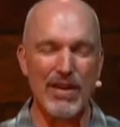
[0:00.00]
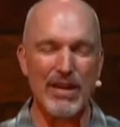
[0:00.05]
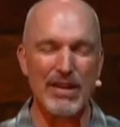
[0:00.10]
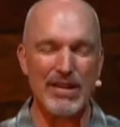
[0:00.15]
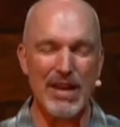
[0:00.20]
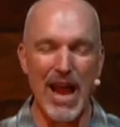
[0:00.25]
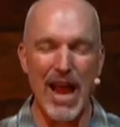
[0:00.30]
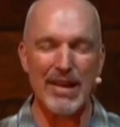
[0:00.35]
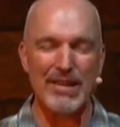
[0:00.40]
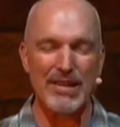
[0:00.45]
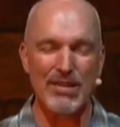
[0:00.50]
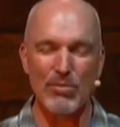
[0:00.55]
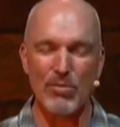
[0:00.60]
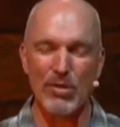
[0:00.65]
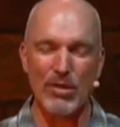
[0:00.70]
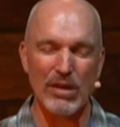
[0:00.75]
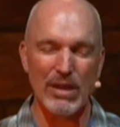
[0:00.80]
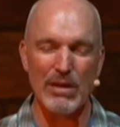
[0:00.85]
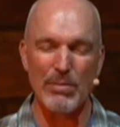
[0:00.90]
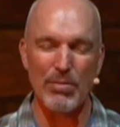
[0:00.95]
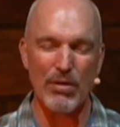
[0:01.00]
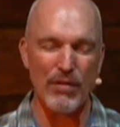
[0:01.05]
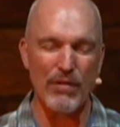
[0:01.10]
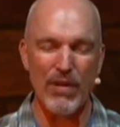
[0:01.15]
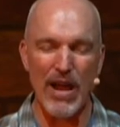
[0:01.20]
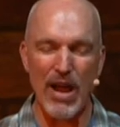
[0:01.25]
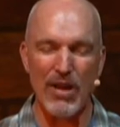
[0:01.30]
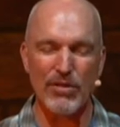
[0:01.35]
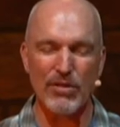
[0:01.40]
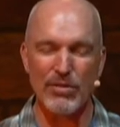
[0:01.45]
and taught some really
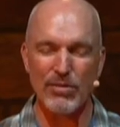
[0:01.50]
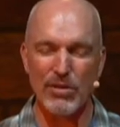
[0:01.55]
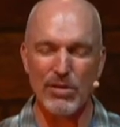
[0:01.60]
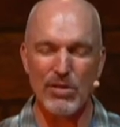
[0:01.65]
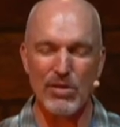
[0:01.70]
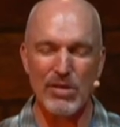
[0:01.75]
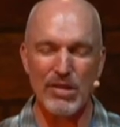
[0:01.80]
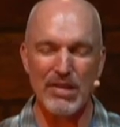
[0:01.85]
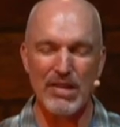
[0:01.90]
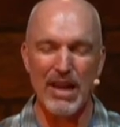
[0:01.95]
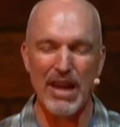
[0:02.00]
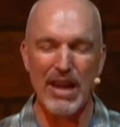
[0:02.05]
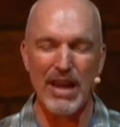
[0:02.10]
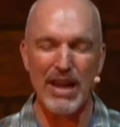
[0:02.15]
profound truths.